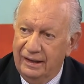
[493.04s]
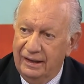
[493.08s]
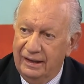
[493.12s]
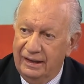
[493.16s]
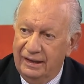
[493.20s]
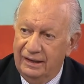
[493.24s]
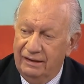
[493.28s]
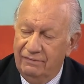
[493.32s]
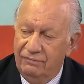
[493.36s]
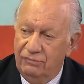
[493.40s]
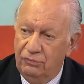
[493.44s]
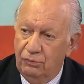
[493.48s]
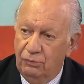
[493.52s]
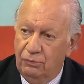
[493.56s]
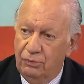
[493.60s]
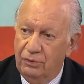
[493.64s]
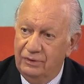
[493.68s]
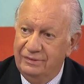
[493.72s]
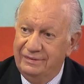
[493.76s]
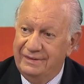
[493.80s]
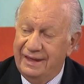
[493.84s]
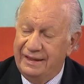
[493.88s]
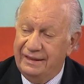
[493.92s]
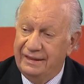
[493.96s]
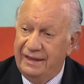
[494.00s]
if you want
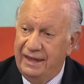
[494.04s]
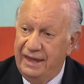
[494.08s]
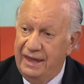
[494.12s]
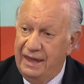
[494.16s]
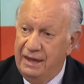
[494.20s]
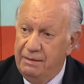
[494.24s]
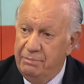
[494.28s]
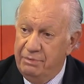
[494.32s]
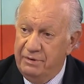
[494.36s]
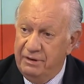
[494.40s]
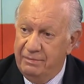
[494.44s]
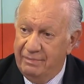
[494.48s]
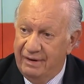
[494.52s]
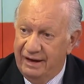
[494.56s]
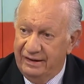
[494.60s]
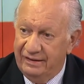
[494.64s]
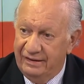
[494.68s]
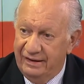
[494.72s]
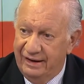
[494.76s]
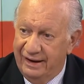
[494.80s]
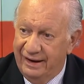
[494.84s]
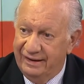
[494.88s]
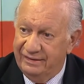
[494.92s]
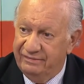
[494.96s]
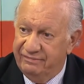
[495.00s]
that everybody
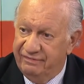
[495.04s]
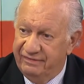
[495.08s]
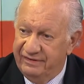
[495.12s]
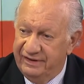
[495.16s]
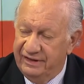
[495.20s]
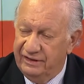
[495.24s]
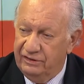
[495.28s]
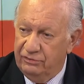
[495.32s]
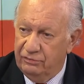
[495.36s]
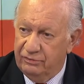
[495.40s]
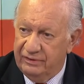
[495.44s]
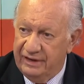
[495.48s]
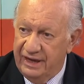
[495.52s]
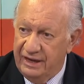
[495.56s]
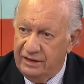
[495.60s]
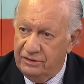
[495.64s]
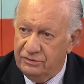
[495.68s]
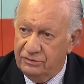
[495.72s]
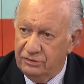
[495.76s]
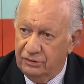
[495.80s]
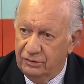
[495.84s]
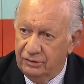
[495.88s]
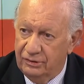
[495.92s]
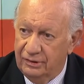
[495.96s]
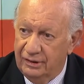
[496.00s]
got free
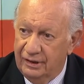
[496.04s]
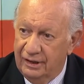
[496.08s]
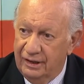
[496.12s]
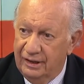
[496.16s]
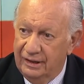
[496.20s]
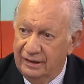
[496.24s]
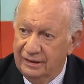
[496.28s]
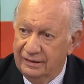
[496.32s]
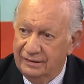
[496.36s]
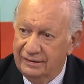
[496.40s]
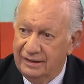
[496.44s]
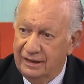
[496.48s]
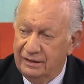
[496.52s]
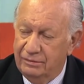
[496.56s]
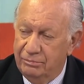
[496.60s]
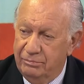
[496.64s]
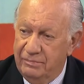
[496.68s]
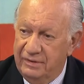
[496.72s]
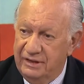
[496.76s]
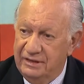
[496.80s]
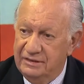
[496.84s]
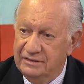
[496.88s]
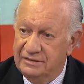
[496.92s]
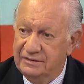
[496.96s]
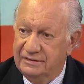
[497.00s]
education, that
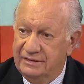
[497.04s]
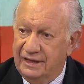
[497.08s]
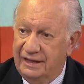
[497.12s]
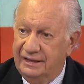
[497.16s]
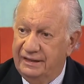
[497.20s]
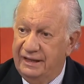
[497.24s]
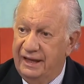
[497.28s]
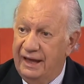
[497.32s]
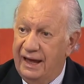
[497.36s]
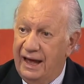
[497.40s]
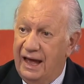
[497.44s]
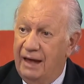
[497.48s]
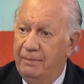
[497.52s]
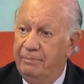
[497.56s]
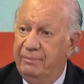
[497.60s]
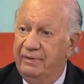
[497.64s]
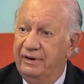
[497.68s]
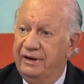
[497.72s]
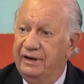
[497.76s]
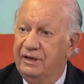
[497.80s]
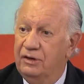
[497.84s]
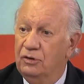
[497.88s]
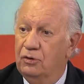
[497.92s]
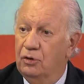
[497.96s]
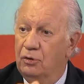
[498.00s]
means that the upper
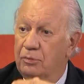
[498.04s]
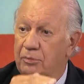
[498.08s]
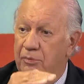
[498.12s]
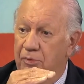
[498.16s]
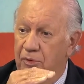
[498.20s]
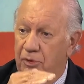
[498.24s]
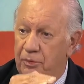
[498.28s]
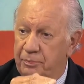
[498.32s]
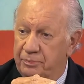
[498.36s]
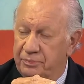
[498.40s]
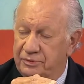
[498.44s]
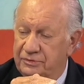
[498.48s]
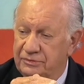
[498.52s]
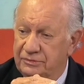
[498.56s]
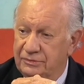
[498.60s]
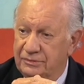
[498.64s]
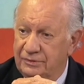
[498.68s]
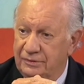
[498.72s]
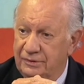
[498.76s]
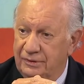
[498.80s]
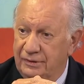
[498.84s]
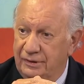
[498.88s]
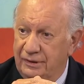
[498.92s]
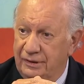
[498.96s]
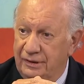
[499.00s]
income groups,
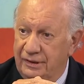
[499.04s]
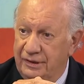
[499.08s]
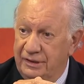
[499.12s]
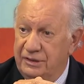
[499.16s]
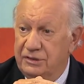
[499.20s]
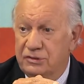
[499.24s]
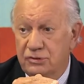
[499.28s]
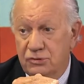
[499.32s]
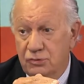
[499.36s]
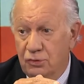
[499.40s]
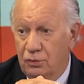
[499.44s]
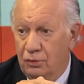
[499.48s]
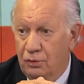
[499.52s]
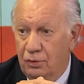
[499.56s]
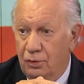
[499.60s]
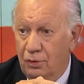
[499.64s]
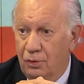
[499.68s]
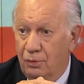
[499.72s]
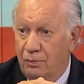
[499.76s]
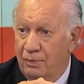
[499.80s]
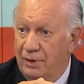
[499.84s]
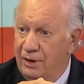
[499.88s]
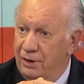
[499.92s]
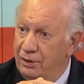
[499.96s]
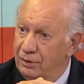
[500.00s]
it's true,
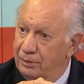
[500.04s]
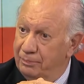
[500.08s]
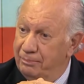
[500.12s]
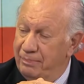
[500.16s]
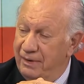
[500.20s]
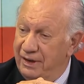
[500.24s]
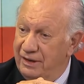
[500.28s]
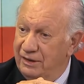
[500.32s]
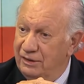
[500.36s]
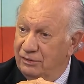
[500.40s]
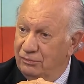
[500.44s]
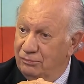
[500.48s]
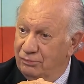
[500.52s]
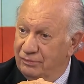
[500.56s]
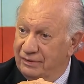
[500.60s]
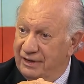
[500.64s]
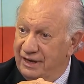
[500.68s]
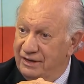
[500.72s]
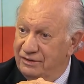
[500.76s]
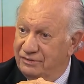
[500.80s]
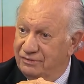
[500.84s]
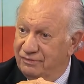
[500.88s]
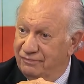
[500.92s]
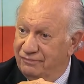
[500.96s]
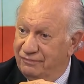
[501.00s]
will not pay
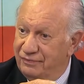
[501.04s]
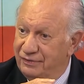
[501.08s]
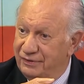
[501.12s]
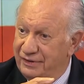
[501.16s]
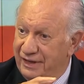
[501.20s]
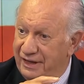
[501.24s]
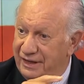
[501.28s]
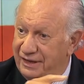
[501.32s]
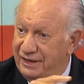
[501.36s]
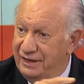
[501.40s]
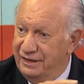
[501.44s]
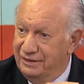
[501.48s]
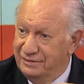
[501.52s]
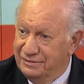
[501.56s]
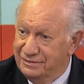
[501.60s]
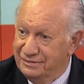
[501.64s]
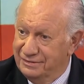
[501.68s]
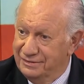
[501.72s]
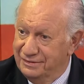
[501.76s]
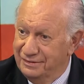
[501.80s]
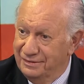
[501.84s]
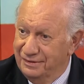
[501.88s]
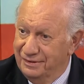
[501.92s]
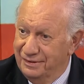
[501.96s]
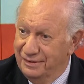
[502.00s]
education for their kids,
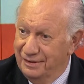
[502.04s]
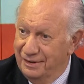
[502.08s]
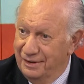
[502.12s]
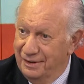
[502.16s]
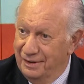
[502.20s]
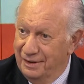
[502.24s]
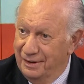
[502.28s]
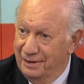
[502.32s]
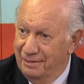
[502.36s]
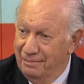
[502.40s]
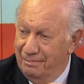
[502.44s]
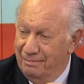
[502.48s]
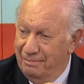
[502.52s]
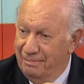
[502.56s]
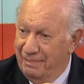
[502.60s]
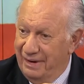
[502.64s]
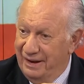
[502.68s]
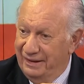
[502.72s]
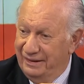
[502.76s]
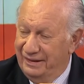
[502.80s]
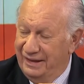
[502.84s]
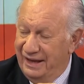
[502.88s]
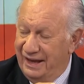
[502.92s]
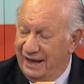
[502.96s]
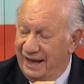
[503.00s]

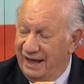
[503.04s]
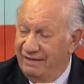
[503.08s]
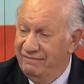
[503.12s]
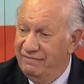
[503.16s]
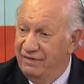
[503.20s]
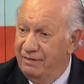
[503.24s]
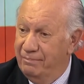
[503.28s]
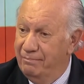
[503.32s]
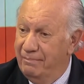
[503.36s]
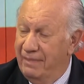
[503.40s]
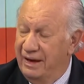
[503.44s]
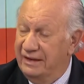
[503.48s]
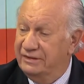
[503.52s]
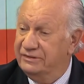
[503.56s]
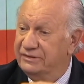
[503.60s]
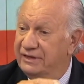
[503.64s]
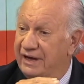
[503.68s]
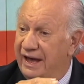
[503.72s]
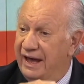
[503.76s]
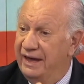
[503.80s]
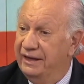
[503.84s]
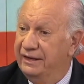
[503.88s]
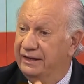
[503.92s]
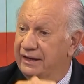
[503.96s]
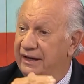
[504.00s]
but they have a much
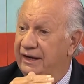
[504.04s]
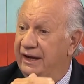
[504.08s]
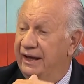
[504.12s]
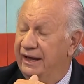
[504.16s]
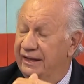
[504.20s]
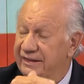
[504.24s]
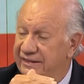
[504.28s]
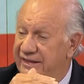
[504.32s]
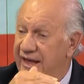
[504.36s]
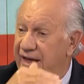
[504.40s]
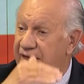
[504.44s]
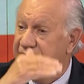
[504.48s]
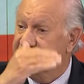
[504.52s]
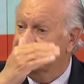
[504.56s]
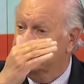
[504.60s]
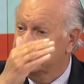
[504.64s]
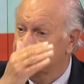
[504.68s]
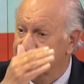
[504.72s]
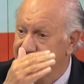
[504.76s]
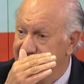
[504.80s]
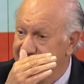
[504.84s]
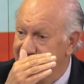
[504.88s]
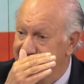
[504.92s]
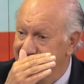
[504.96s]
higher taxes